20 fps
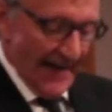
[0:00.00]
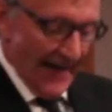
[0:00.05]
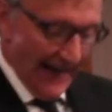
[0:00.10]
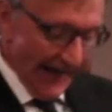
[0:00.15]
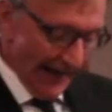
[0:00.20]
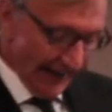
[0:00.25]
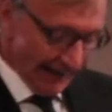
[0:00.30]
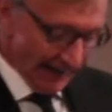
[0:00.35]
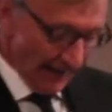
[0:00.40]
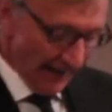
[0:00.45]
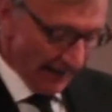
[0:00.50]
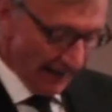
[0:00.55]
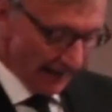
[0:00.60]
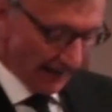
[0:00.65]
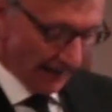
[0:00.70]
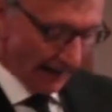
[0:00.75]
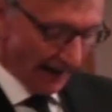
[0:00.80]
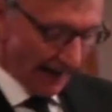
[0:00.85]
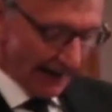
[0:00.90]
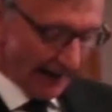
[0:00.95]
And
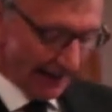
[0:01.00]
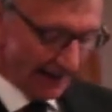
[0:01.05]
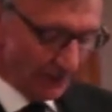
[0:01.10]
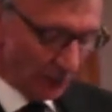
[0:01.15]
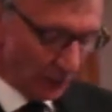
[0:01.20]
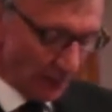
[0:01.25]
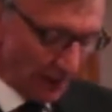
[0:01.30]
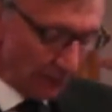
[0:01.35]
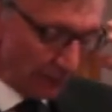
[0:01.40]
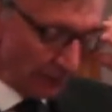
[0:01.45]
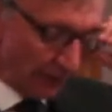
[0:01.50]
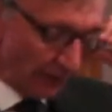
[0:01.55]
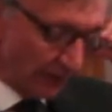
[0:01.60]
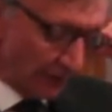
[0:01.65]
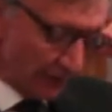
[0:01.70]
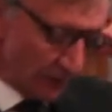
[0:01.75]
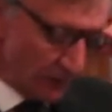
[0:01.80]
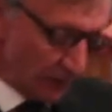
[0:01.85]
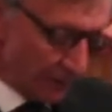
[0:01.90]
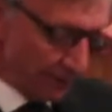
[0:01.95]
I had the rare
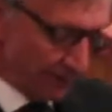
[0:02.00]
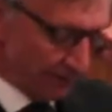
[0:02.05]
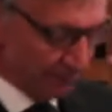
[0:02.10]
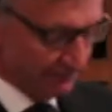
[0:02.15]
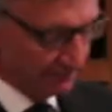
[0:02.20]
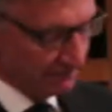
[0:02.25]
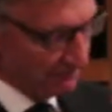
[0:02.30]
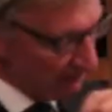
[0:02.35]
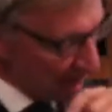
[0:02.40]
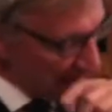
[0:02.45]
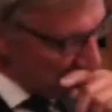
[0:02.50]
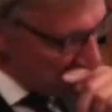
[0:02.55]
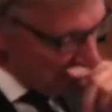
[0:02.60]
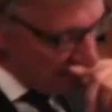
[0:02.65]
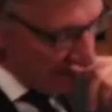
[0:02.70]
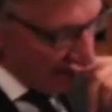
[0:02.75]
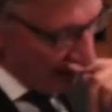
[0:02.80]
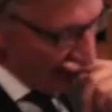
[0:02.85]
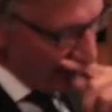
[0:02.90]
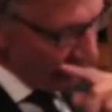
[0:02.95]
privilege
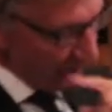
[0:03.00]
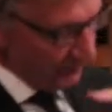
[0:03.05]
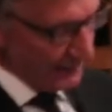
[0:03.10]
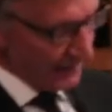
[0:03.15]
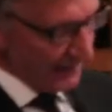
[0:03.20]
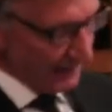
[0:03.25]
of